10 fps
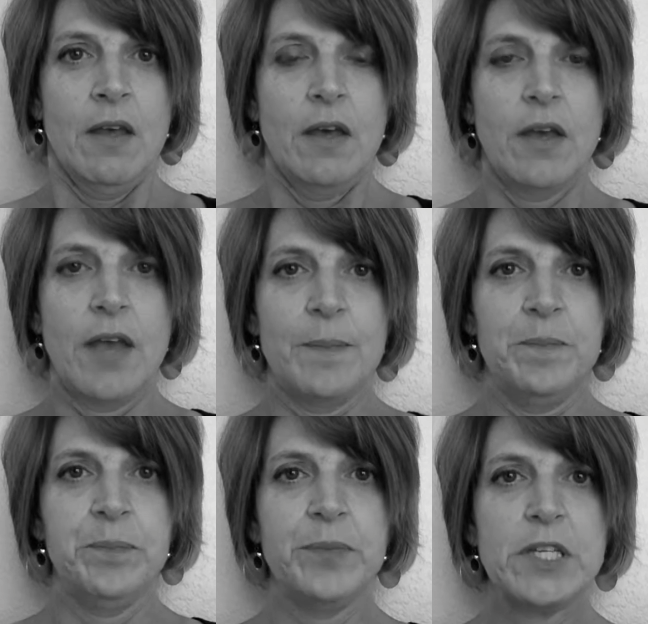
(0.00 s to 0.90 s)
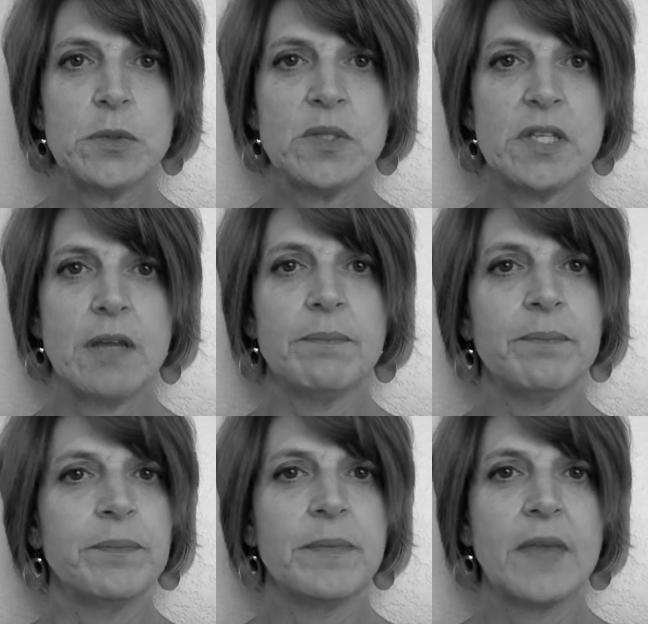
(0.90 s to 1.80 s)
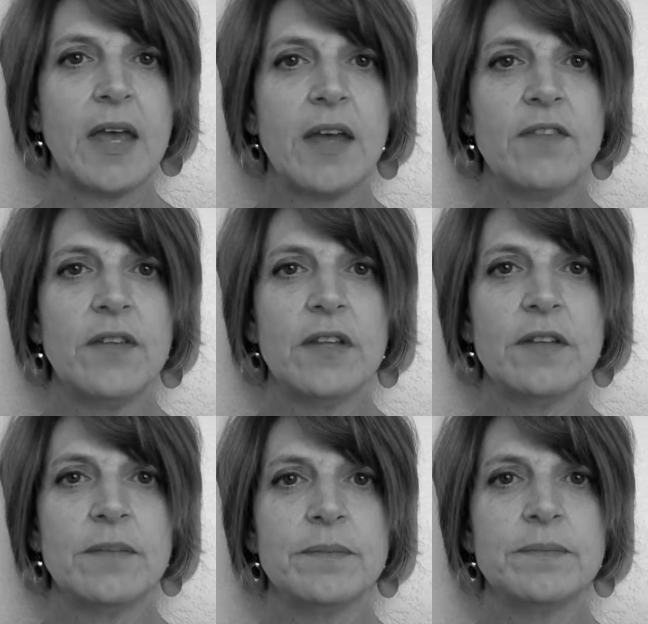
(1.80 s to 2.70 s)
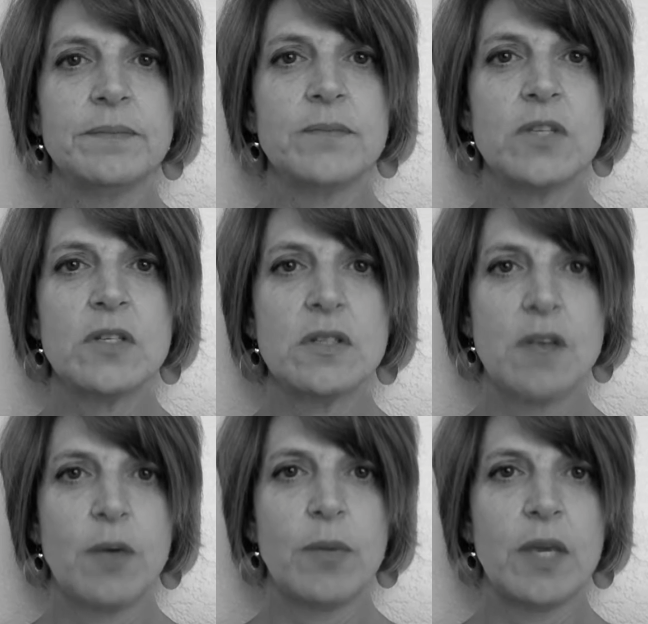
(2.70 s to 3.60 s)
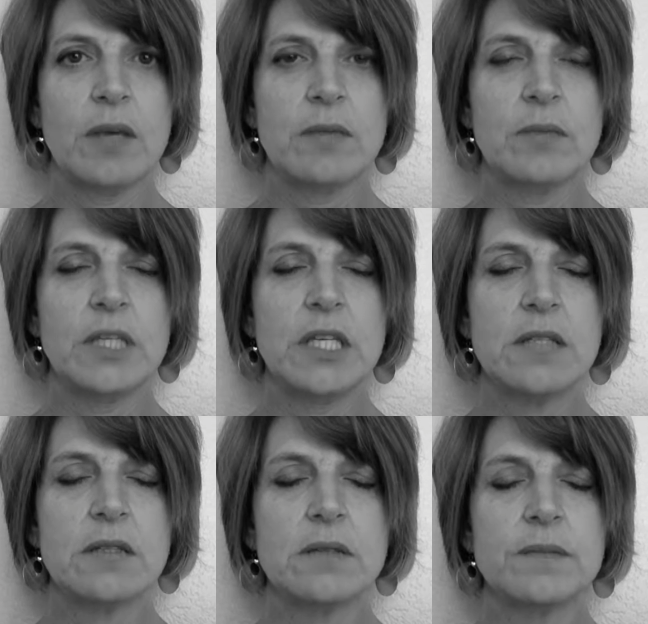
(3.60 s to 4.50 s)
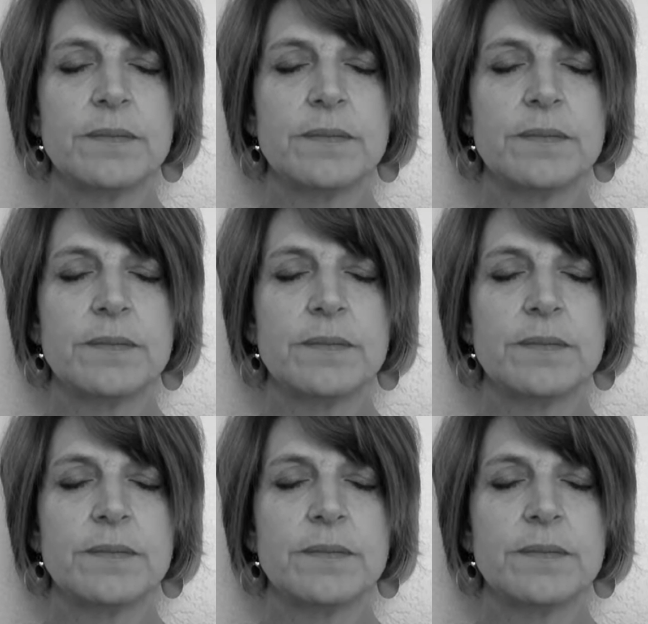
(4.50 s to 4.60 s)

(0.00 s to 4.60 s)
Okay, this one's it. I got a feeling. Jesus, help me, please.